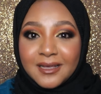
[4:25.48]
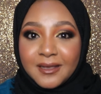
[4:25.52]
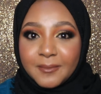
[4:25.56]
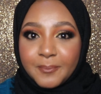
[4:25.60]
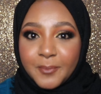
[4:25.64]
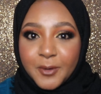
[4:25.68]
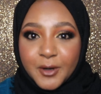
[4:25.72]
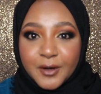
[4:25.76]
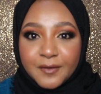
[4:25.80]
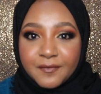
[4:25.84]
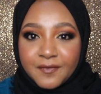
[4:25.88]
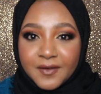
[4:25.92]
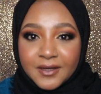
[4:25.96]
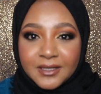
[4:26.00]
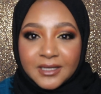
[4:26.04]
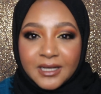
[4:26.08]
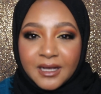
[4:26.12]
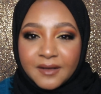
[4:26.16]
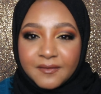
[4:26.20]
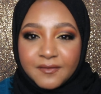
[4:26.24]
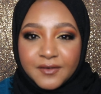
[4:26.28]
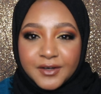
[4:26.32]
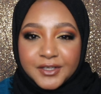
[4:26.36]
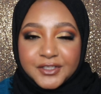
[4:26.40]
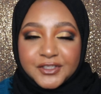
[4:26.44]
Perfect
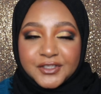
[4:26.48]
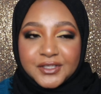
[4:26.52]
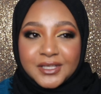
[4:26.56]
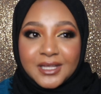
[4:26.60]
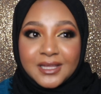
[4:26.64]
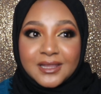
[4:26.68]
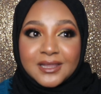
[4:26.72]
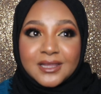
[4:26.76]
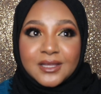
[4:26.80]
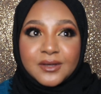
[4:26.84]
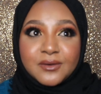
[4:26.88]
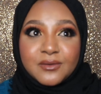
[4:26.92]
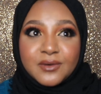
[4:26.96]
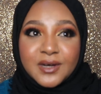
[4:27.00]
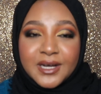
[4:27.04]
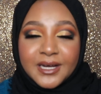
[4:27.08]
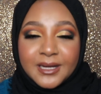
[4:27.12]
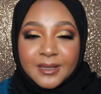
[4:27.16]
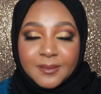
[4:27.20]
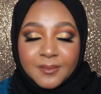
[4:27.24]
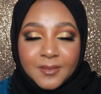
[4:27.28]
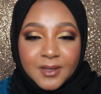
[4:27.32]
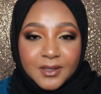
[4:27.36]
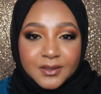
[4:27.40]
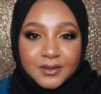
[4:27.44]
coverage. You get the right
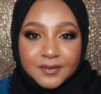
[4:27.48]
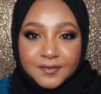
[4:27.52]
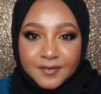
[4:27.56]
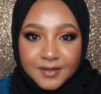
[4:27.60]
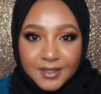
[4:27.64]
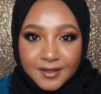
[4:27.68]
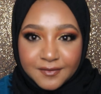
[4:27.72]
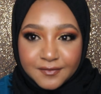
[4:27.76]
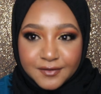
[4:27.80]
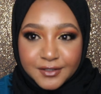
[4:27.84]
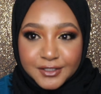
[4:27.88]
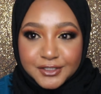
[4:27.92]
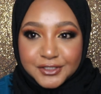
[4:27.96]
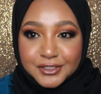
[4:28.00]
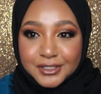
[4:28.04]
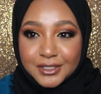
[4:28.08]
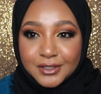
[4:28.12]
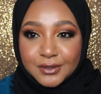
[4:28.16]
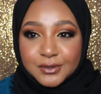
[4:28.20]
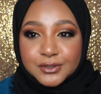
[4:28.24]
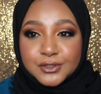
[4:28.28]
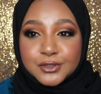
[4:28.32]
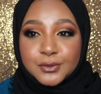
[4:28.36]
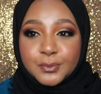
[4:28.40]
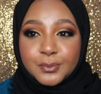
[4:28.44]
amount of coverage. You can
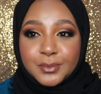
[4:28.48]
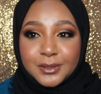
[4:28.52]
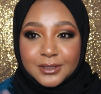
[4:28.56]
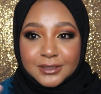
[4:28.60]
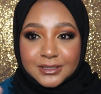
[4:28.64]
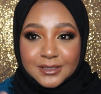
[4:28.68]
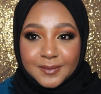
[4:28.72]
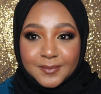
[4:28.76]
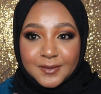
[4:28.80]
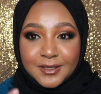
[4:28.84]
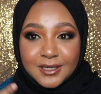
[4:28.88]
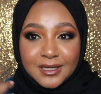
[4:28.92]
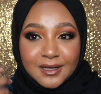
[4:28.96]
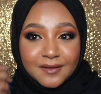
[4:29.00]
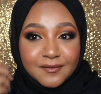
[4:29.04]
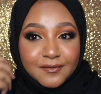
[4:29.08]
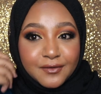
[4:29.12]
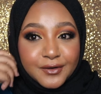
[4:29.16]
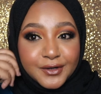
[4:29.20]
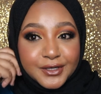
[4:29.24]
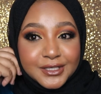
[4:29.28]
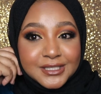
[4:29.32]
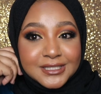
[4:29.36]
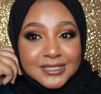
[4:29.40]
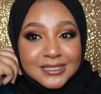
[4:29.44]
also build up the
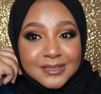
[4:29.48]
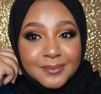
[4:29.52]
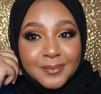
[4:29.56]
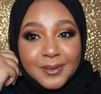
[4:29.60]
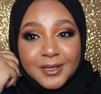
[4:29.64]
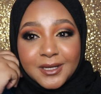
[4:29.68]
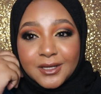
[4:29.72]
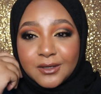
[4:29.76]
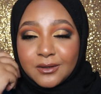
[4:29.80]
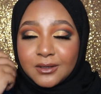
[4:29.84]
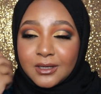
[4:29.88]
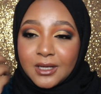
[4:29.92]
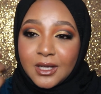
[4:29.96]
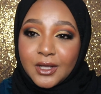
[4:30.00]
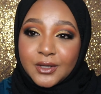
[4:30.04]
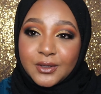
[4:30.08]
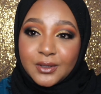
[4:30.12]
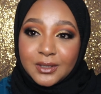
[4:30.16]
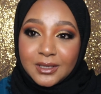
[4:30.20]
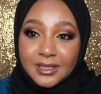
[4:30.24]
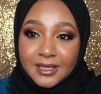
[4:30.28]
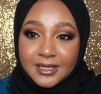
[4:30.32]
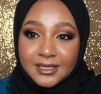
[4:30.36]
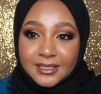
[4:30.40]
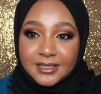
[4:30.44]
coverage depending on how you
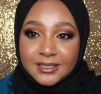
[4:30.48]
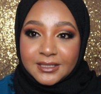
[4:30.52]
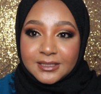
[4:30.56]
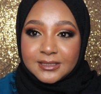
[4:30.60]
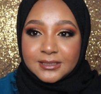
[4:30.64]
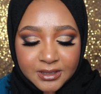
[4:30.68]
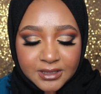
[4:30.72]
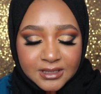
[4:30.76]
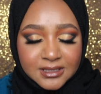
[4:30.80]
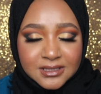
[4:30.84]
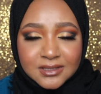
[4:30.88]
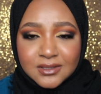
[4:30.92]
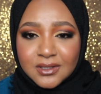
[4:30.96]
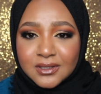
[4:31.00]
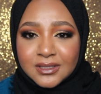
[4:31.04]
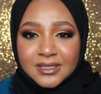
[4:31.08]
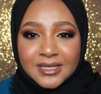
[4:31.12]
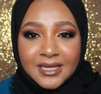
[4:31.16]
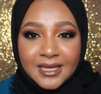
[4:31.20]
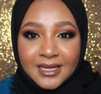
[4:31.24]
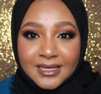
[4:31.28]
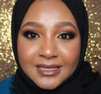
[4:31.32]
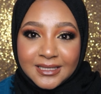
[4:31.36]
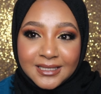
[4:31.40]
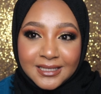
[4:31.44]
like it. It's not
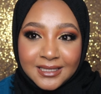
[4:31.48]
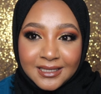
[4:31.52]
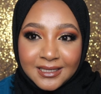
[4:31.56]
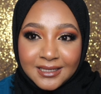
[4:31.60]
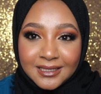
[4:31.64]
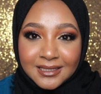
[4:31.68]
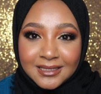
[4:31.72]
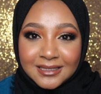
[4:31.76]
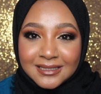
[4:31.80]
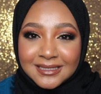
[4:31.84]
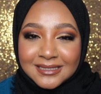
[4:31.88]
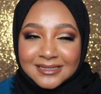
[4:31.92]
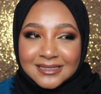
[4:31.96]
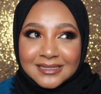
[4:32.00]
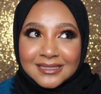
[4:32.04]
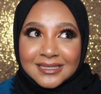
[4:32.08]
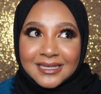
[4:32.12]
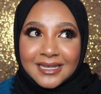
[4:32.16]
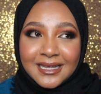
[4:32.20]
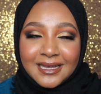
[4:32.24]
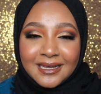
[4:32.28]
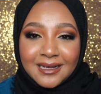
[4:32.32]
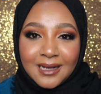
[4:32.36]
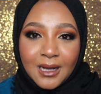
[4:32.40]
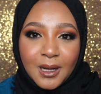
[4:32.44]
cakey. It doesn't
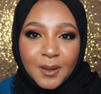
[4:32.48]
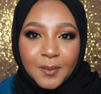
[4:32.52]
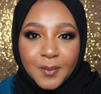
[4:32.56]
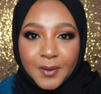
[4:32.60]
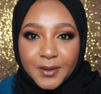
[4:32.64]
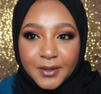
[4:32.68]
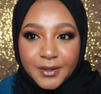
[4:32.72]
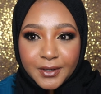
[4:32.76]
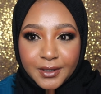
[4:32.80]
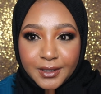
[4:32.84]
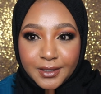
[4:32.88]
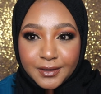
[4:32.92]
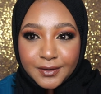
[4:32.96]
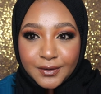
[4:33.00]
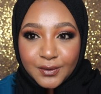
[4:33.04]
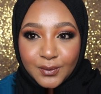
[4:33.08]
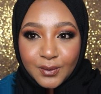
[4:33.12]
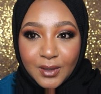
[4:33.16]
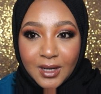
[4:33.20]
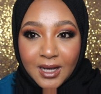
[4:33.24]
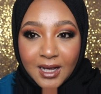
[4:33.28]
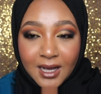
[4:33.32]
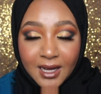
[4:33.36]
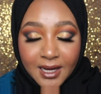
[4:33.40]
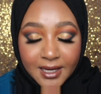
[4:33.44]
cake up underneath your
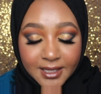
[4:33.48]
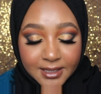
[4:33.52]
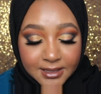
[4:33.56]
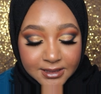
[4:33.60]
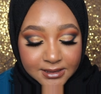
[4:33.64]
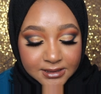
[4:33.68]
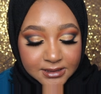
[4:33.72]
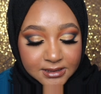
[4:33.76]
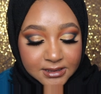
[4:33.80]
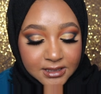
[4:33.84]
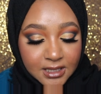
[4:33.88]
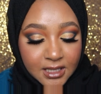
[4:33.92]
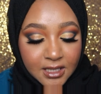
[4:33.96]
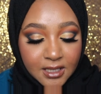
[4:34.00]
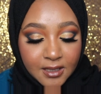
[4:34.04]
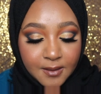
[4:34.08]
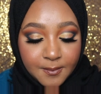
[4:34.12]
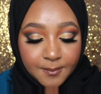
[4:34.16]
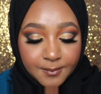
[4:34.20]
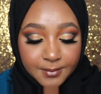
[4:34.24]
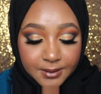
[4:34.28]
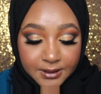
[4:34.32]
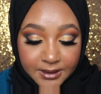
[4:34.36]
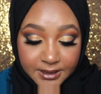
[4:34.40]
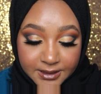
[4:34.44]
eyes.
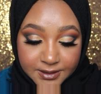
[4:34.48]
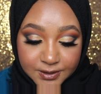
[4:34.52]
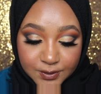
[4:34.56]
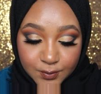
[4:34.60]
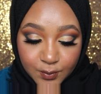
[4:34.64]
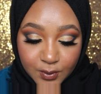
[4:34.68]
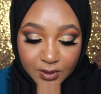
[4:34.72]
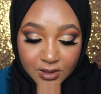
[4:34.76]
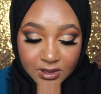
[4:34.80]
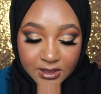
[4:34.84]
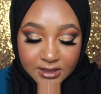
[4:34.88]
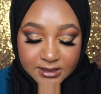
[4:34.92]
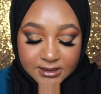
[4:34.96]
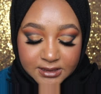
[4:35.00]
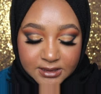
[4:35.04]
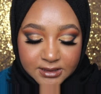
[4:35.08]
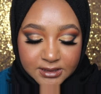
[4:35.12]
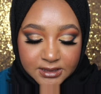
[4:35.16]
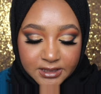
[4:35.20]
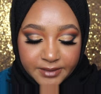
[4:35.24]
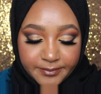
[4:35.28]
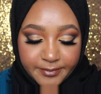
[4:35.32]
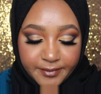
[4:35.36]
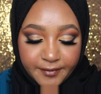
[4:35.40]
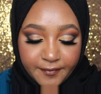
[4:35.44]
Blends well, as I
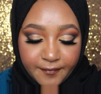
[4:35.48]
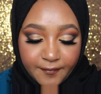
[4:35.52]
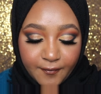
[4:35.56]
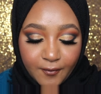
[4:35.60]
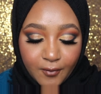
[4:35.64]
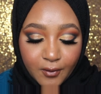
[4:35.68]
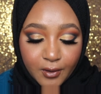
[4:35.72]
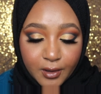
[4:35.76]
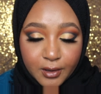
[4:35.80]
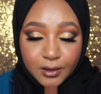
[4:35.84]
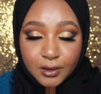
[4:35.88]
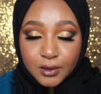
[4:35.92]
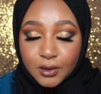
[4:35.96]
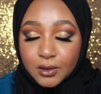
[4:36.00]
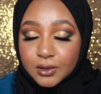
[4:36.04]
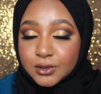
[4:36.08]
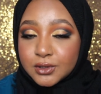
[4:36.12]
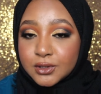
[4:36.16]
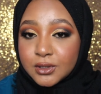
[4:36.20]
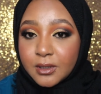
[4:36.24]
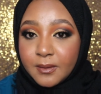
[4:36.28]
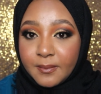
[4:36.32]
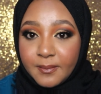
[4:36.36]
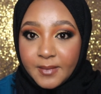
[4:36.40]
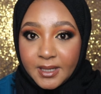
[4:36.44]
said before. Looks
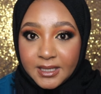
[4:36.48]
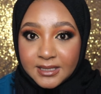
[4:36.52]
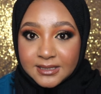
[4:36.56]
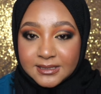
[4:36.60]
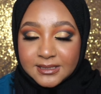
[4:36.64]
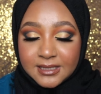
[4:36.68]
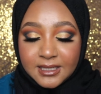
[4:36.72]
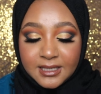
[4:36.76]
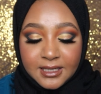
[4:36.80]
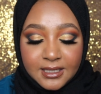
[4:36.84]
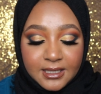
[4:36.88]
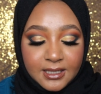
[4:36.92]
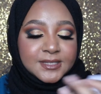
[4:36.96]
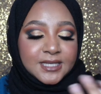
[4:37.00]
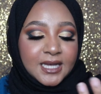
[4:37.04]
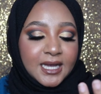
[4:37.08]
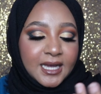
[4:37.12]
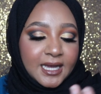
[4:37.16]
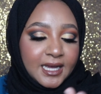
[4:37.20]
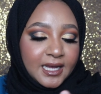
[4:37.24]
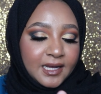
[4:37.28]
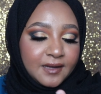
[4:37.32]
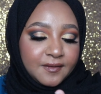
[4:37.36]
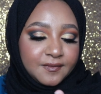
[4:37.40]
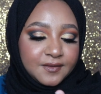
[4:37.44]
amazing. I
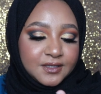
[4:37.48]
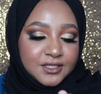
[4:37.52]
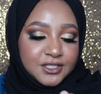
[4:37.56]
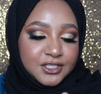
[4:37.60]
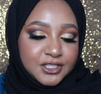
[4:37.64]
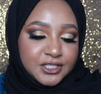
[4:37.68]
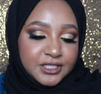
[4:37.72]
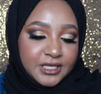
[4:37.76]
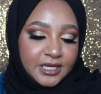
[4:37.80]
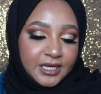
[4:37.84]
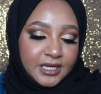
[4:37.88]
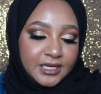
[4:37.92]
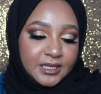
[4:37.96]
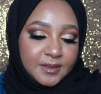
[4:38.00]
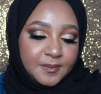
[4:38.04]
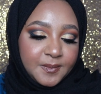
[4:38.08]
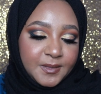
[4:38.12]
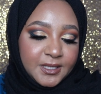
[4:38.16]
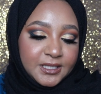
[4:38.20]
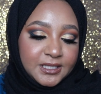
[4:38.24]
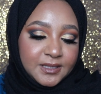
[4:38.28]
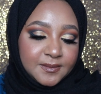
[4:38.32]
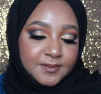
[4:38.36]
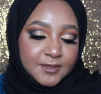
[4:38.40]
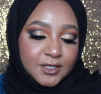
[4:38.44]
have the shade
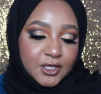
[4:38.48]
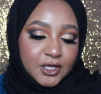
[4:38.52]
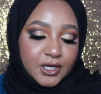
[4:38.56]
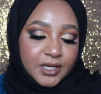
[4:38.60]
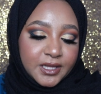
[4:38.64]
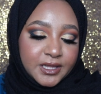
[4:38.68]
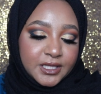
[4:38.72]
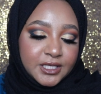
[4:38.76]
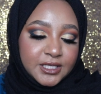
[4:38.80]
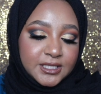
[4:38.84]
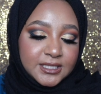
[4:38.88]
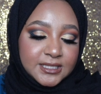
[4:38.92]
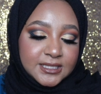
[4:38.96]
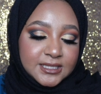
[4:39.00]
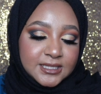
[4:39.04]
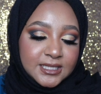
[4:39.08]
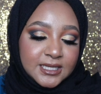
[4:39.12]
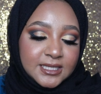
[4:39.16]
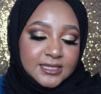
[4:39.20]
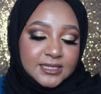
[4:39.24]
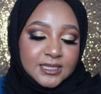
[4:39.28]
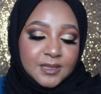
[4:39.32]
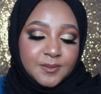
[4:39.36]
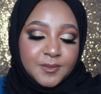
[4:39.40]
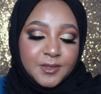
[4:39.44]
medium dark
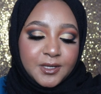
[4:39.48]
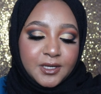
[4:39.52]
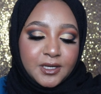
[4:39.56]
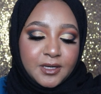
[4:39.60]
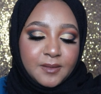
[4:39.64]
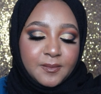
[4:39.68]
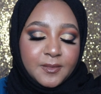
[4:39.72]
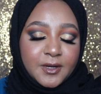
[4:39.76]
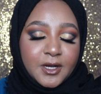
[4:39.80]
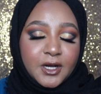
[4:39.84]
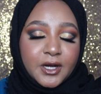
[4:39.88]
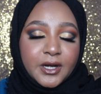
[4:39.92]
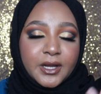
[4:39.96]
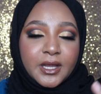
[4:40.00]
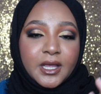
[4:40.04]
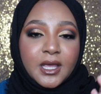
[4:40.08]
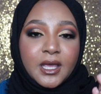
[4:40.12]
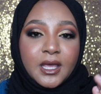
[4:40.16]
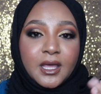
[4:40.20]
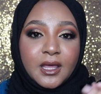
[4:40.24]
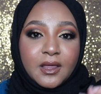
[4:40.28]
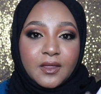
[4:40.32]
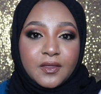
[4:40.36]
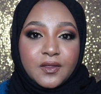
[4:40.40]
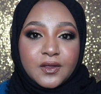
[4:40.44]
36 and medium dark
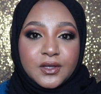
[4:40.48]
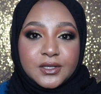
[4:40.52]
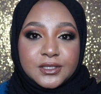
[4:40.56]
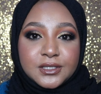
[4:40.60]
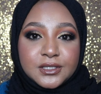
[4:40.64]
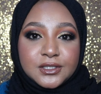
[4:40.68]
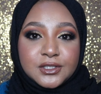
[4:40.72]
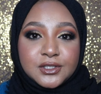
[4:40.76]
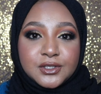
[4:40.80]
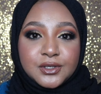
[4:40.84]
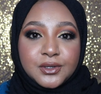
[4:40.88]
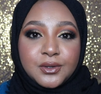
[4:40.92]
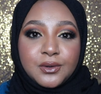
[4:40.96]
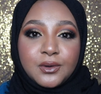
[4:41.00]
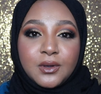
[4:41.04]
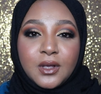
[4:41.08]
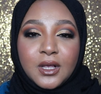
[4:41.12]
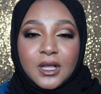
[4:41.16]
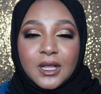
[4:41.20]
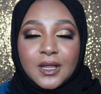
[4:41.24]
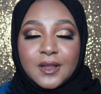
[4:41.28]
32.